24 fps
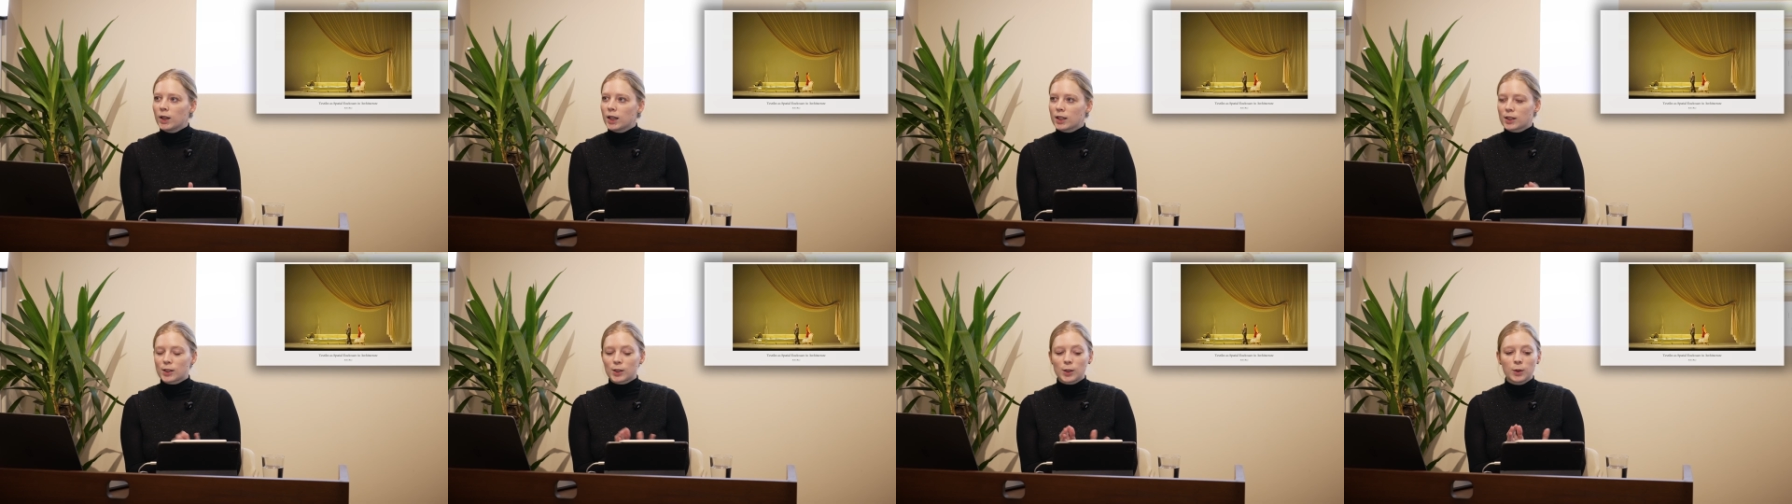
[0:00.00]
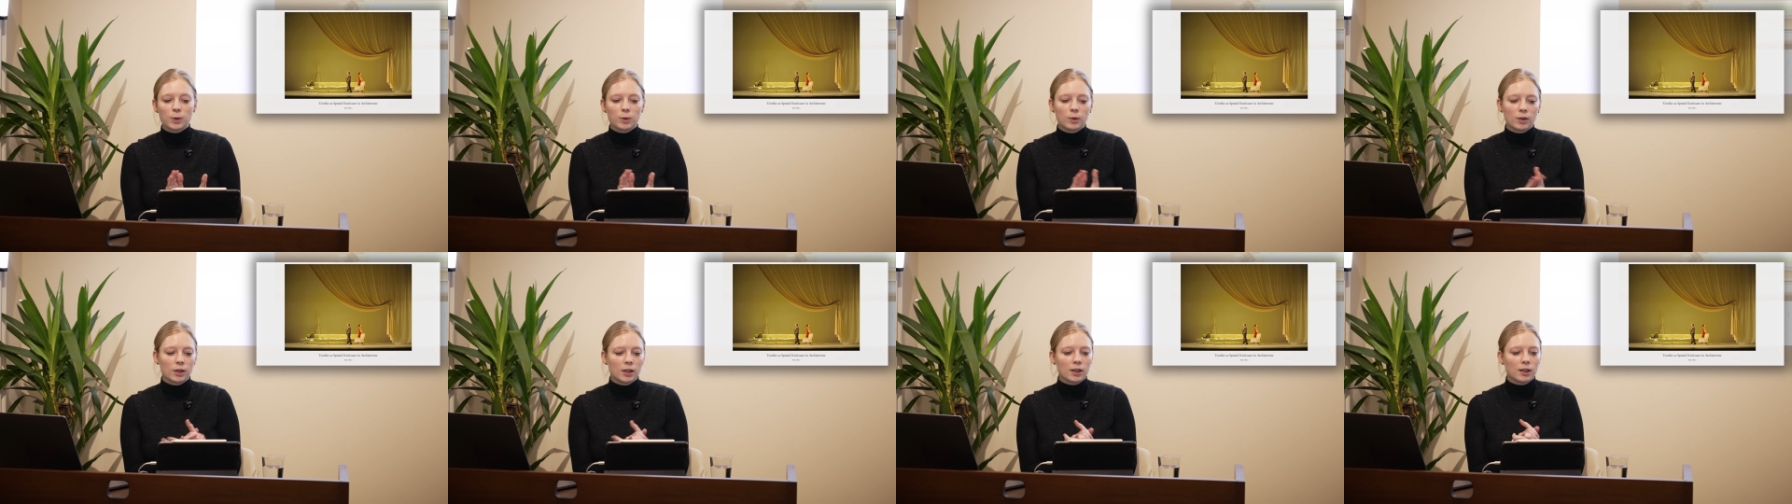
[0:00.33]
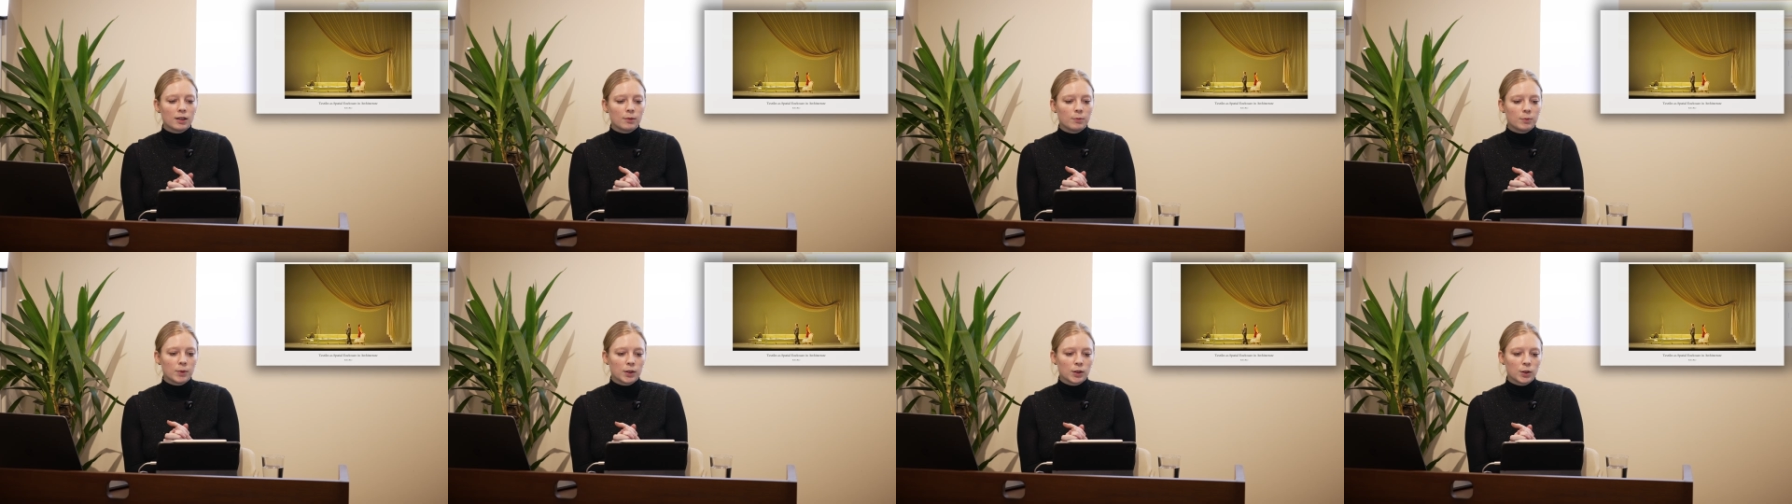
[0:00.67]
So
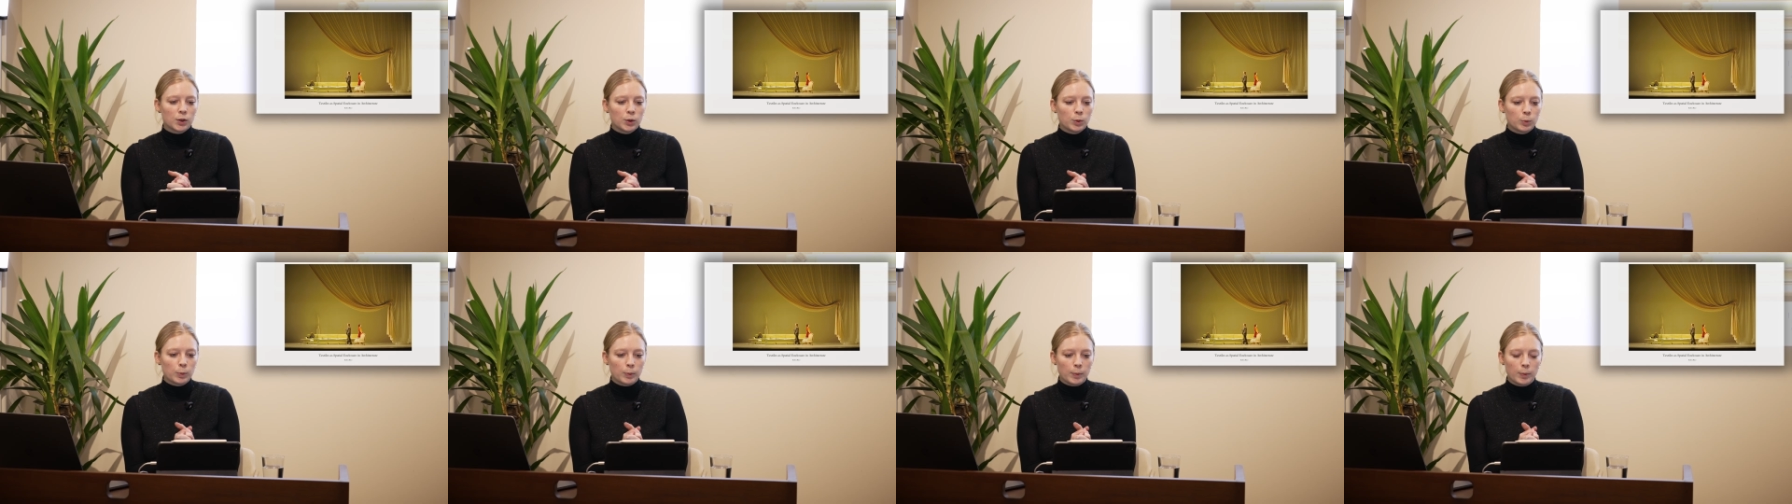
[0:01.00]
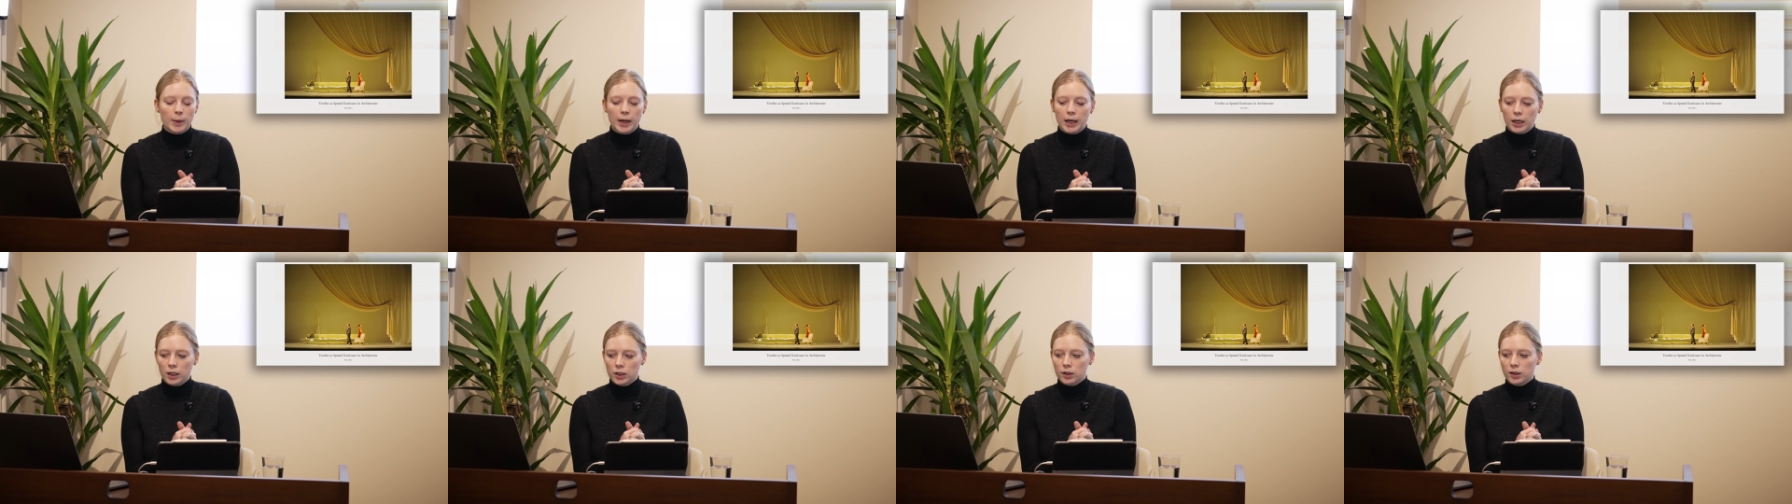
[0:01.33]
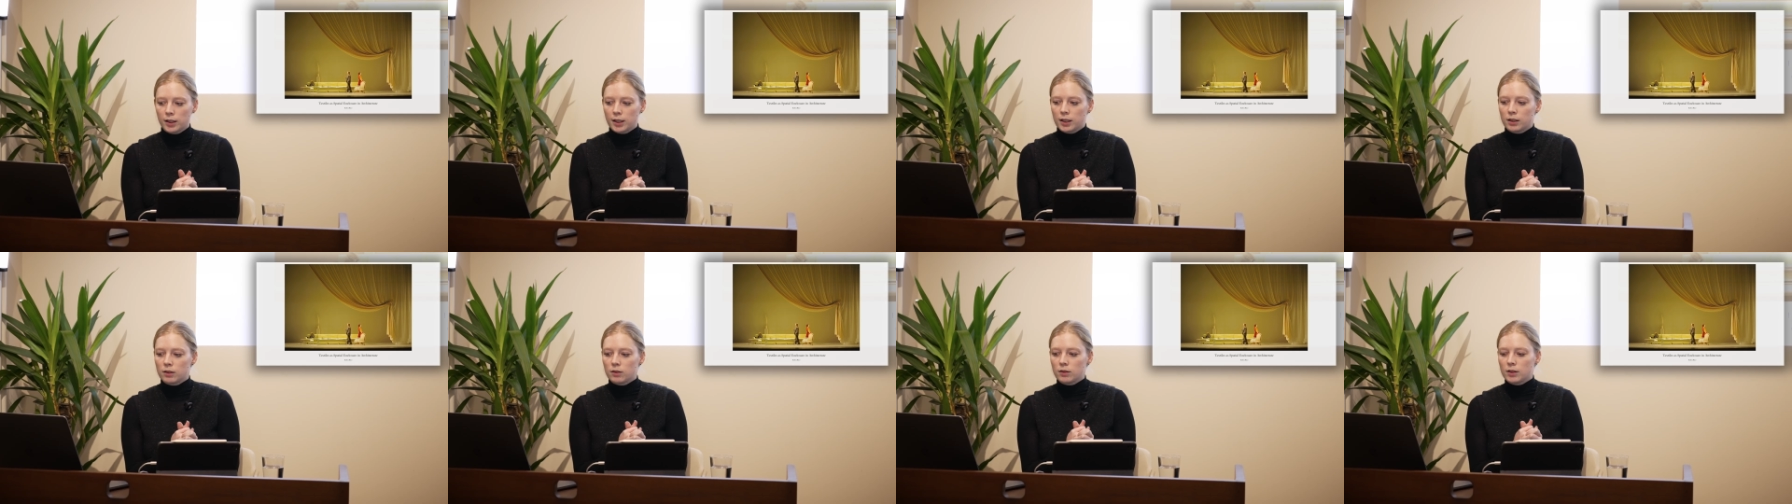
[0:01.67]
a little
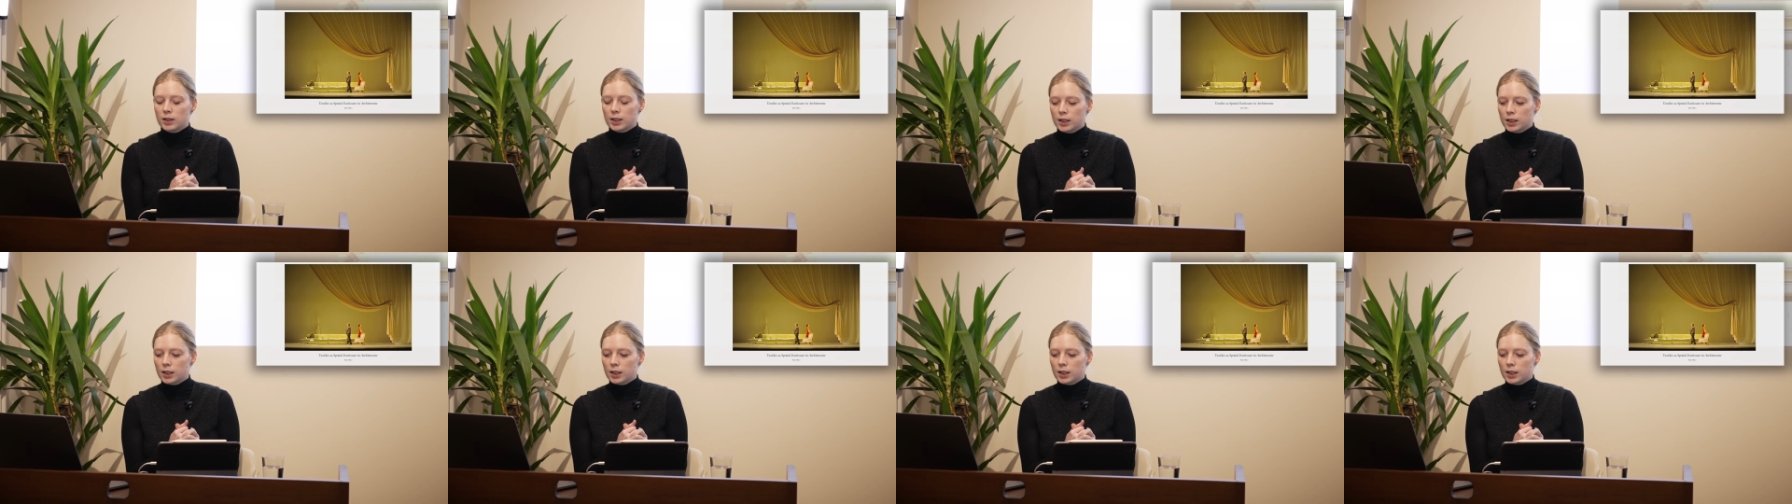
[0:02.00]
background.